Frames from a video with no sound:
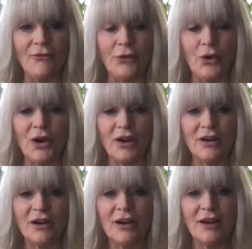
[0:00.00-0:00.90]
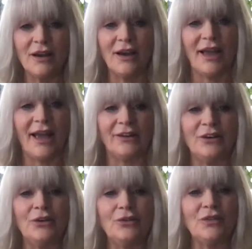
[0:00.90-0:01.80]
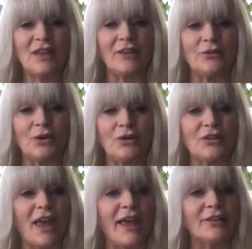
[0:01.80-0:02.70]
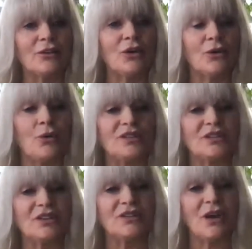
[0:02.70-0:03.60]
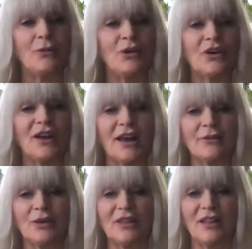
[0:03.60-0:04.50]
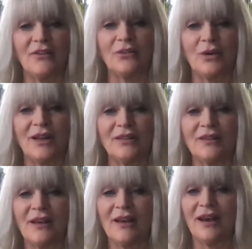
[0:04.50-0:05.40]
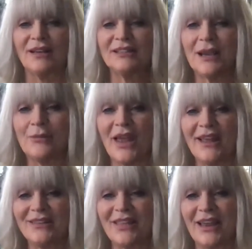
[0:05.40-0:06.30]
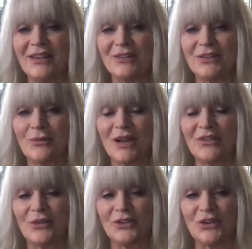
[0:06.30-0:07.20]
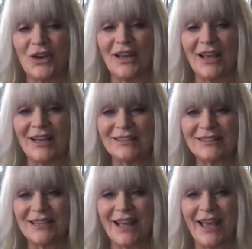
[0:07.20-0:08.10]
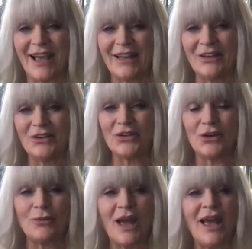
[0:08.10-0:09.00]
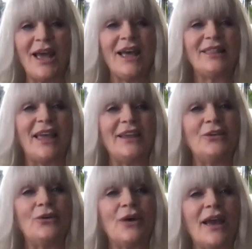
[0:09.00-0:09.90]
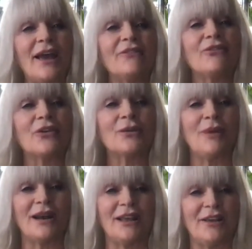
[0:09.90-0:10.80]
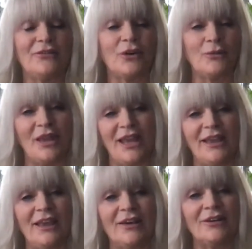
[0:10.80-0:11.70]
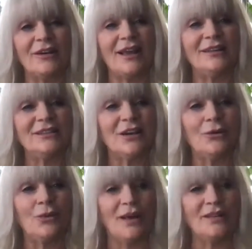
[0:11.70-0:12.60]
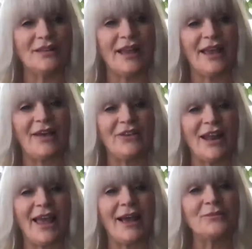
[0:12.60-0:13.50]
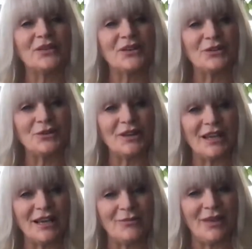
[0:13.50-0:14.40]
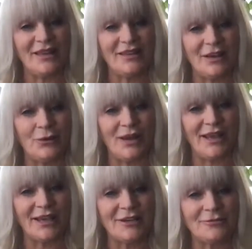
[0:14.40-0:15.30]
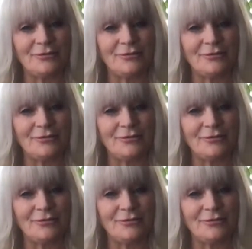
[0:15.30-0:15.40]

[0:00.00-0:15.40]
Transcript: for at noon central to answer your questions, help you connect with loved ones. Champagne, thank you so much for joining us today on YouTube. Thank you, everybody, for being here. Until Wednesday, have an absolutely amazing